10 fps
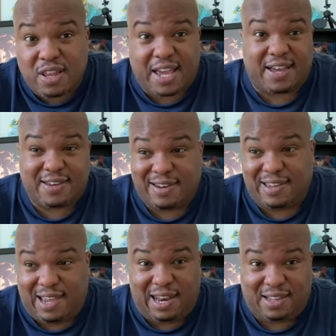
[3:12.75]
like I
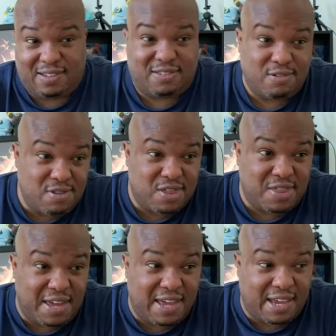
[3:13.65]
couldn't get it to do the
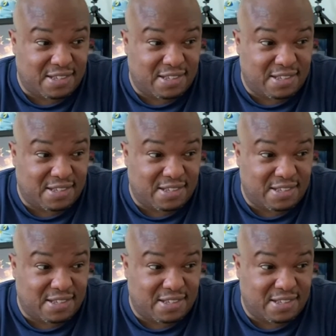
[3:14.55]
thing,